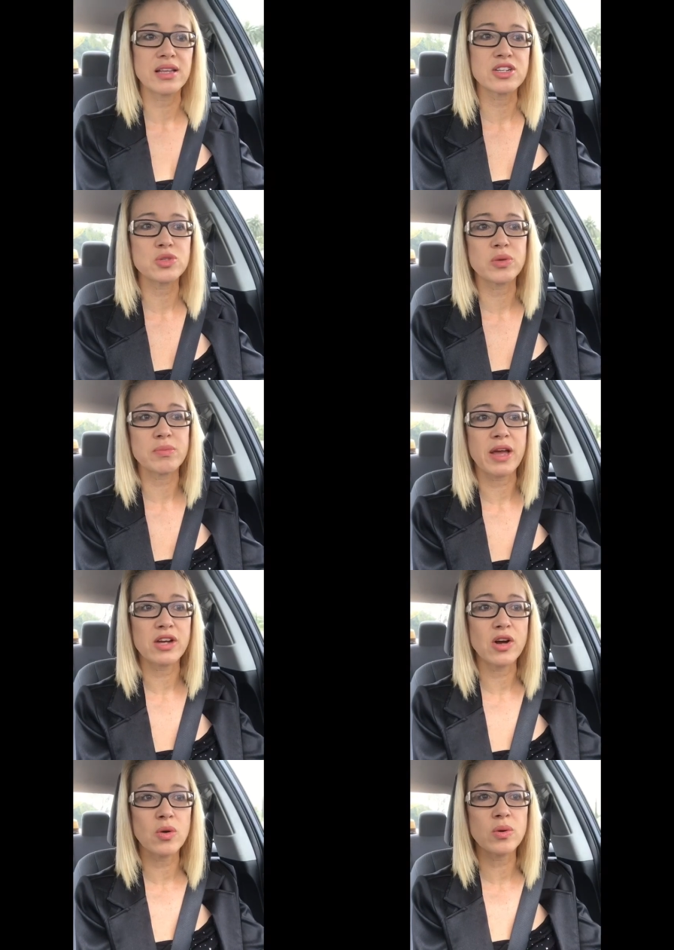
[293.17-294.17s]
lunch with my
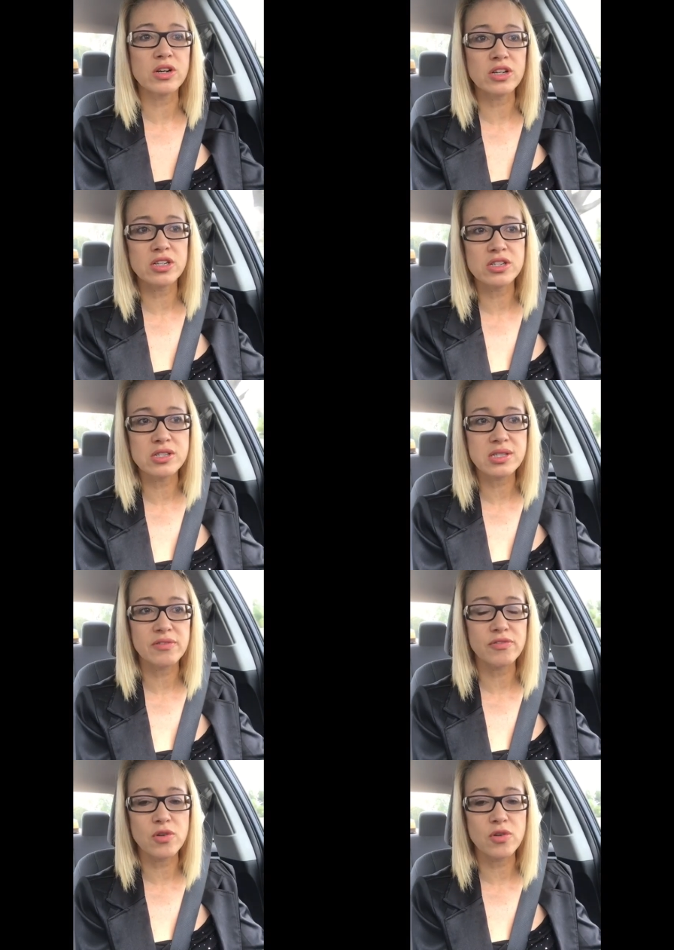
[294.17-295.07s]
coworkers